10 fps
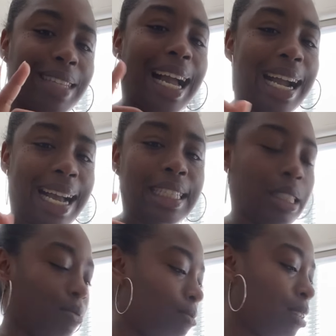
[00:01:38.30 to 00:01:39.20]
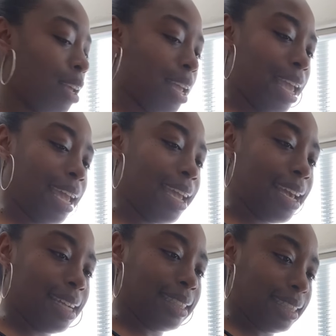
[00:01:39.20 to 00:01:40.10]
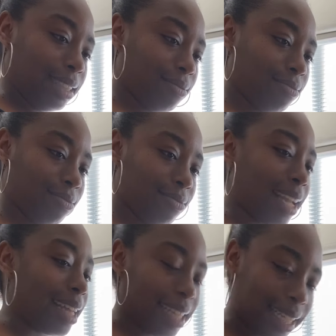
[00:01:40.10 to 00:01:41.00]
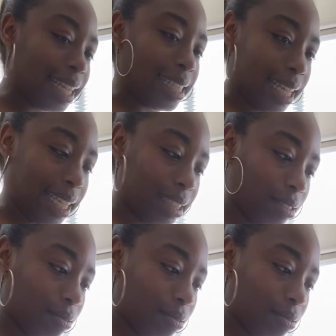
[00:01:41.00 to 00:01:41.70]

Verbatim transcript: I got you. And I think that's it.